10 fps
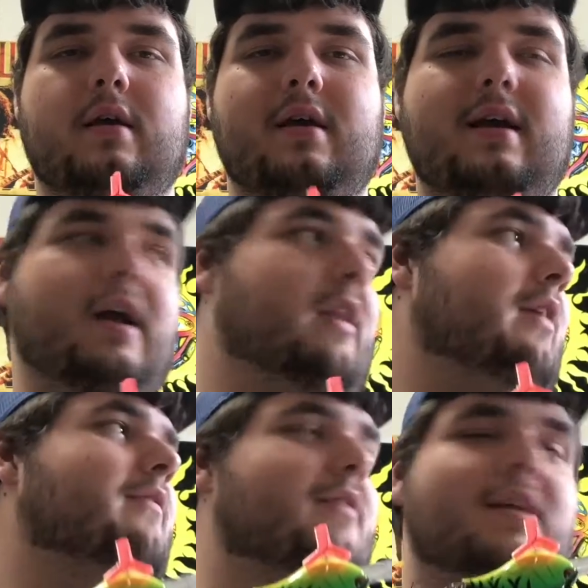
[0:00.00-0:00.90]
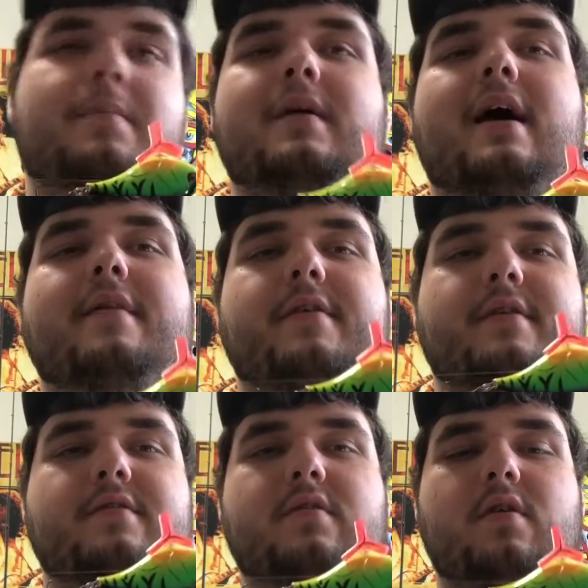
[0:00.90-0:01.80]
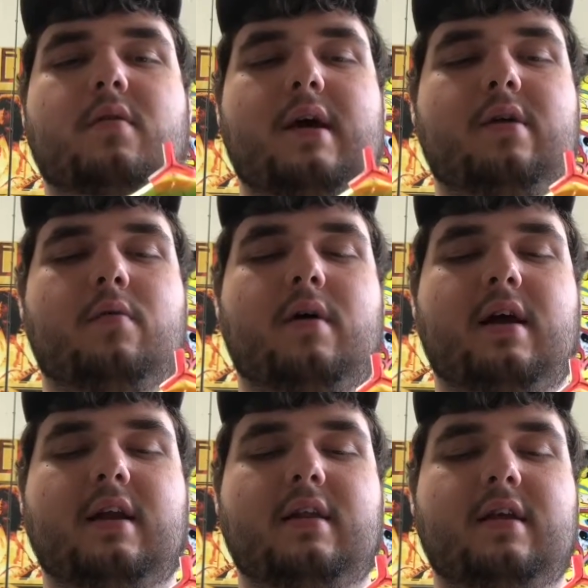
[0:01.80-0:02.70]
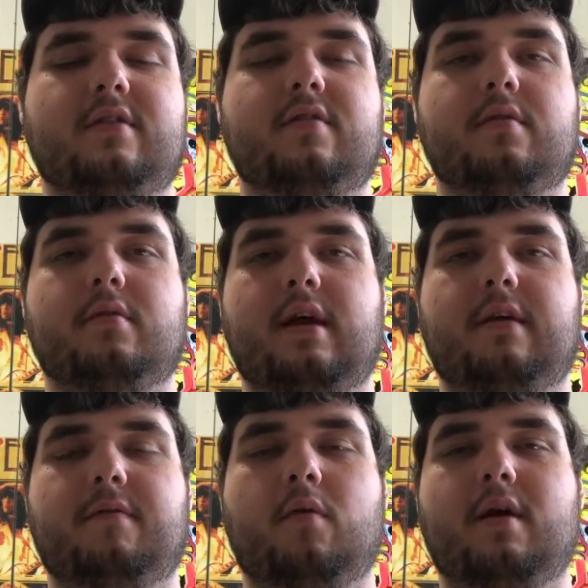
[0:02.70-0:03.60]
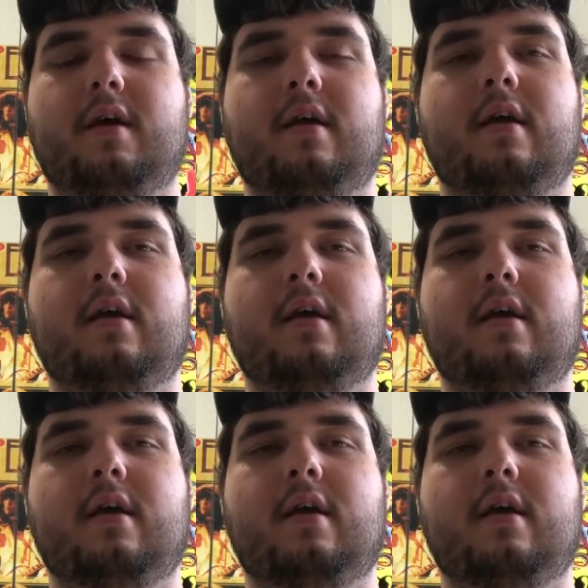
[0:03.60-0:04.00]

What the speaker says: Again, it's a deep diver, so I don't want anything too light for it,